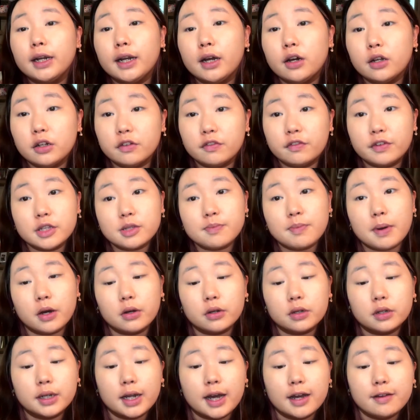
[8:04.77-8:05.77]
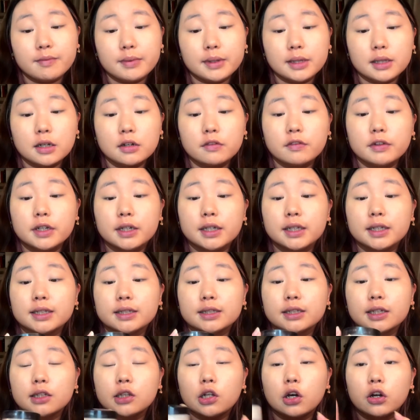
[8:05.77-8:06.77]
now the face powder that I've been loving is
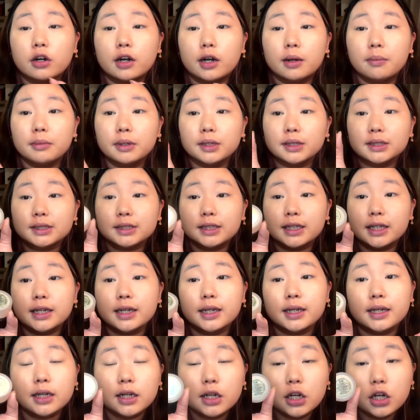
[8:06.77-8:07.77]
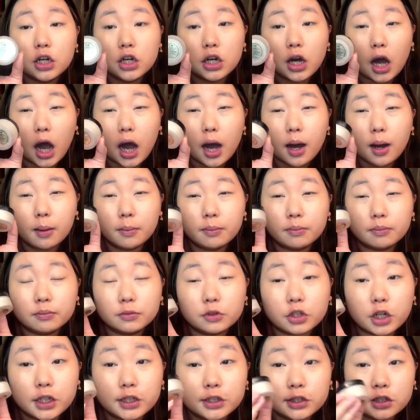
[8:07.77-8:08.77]
the Mercier
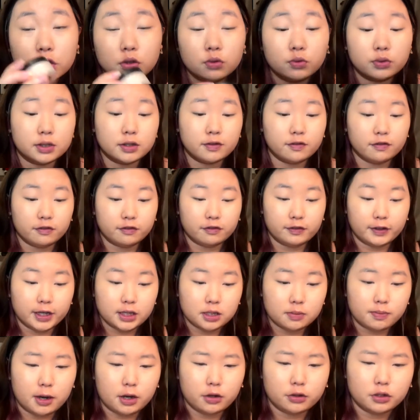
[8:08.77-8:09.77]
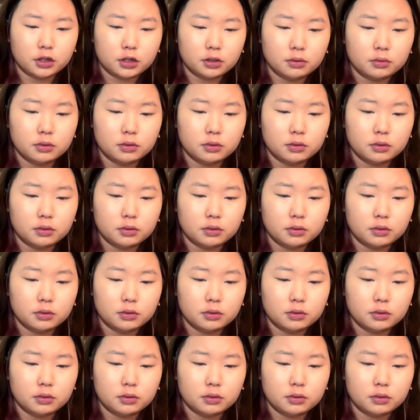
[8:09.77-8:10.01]
translucent face powder.